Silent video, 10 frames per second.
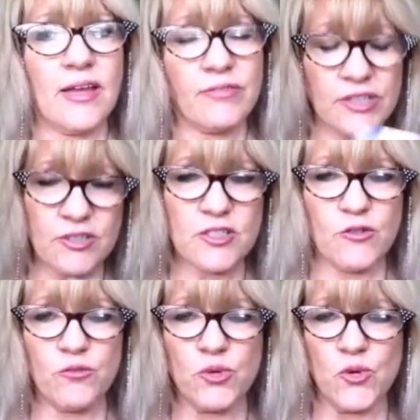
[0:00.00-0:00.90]
loving
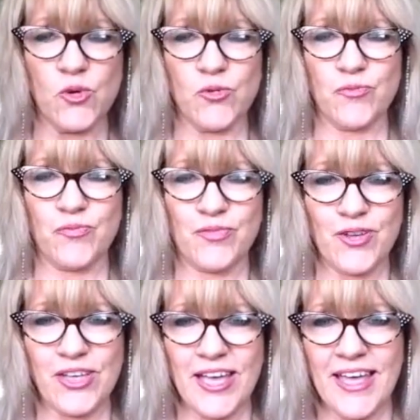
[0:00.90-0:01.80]
yourself more,
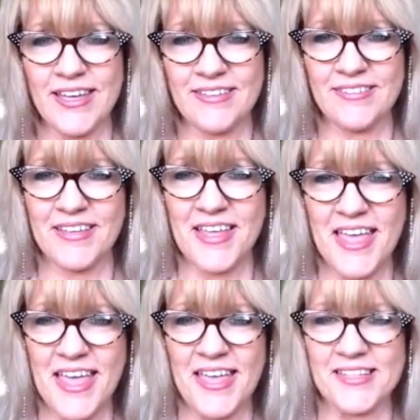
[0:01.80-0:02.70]
okay?
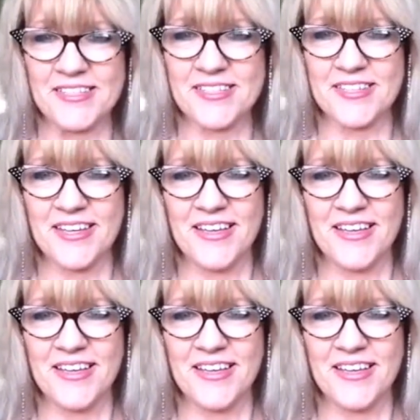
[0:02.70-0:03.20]
And